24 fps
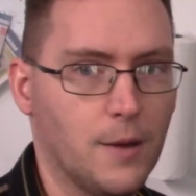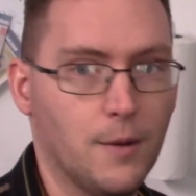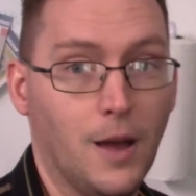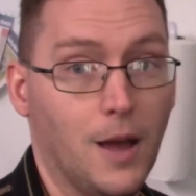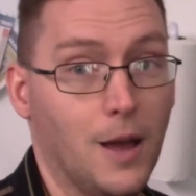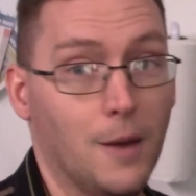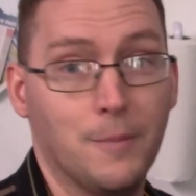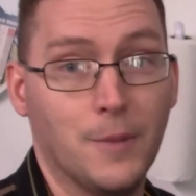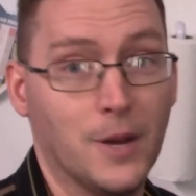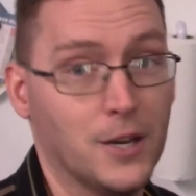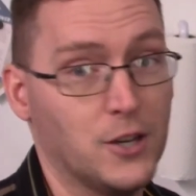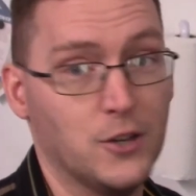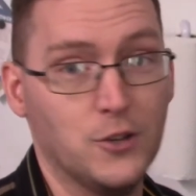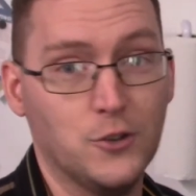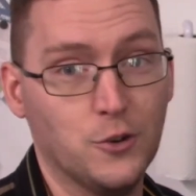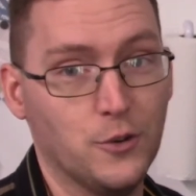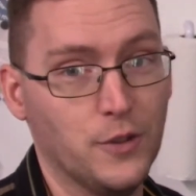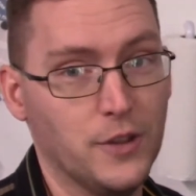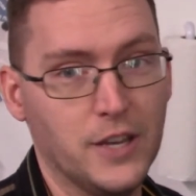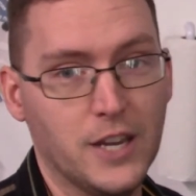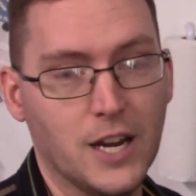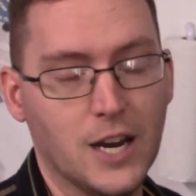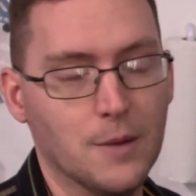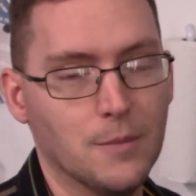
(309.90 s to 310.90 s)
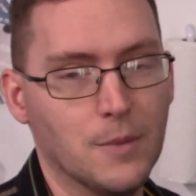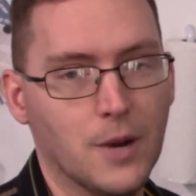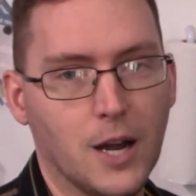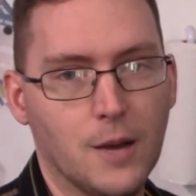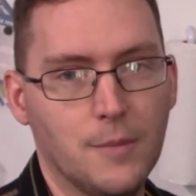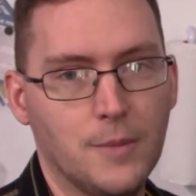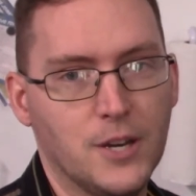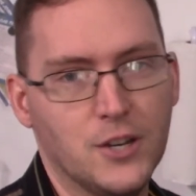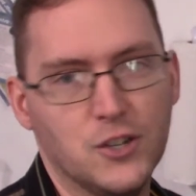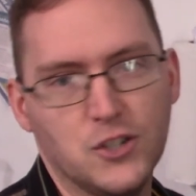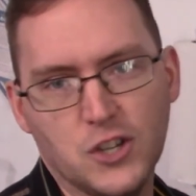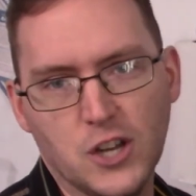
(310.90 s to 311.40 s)
I'm not gonna turn the camera, I'm
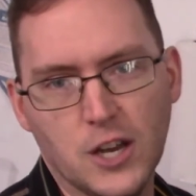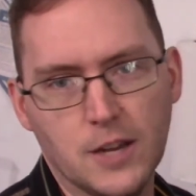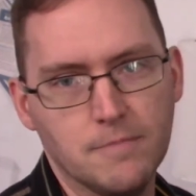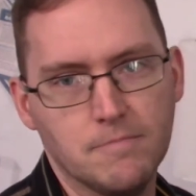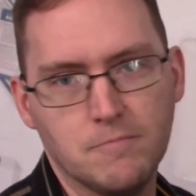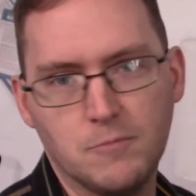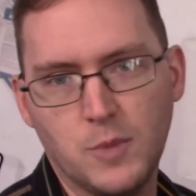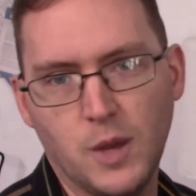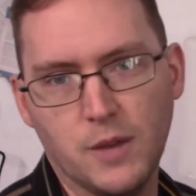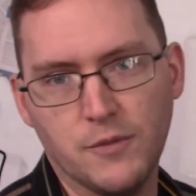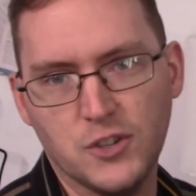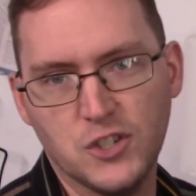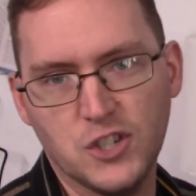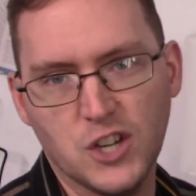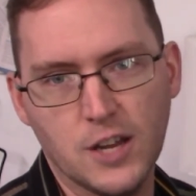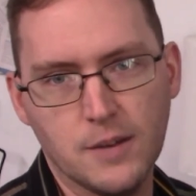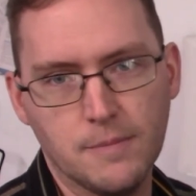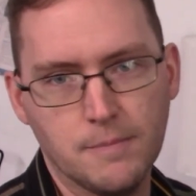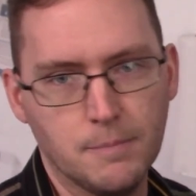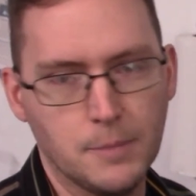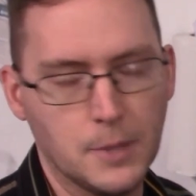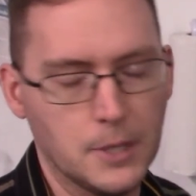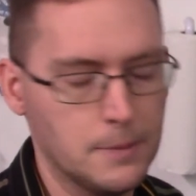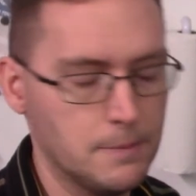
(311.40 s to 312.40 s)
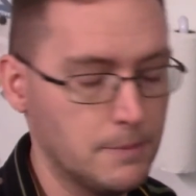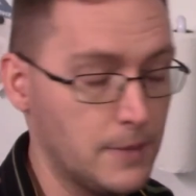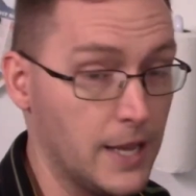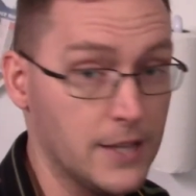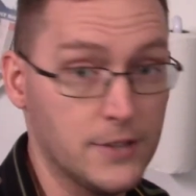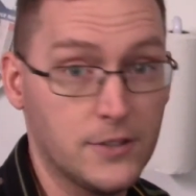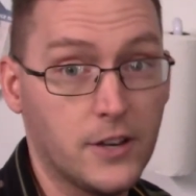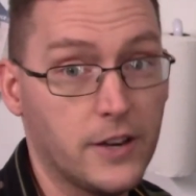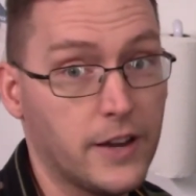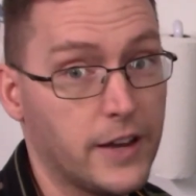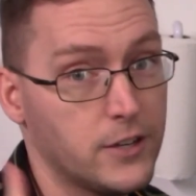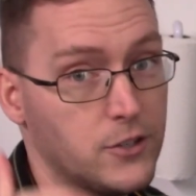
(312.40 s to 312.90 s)
in a shed. We have a shed, but
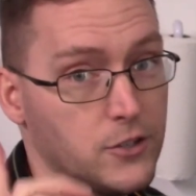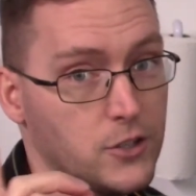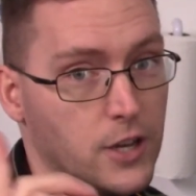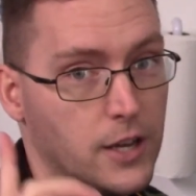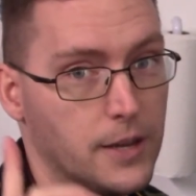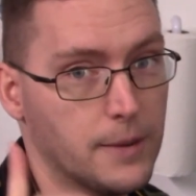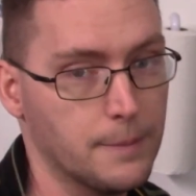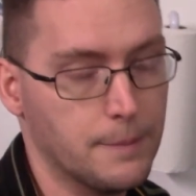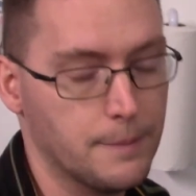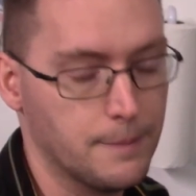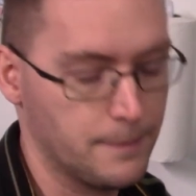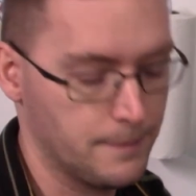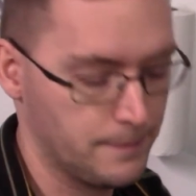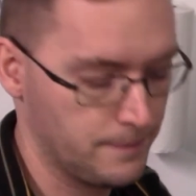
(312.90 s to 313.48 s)
it's a nice shed.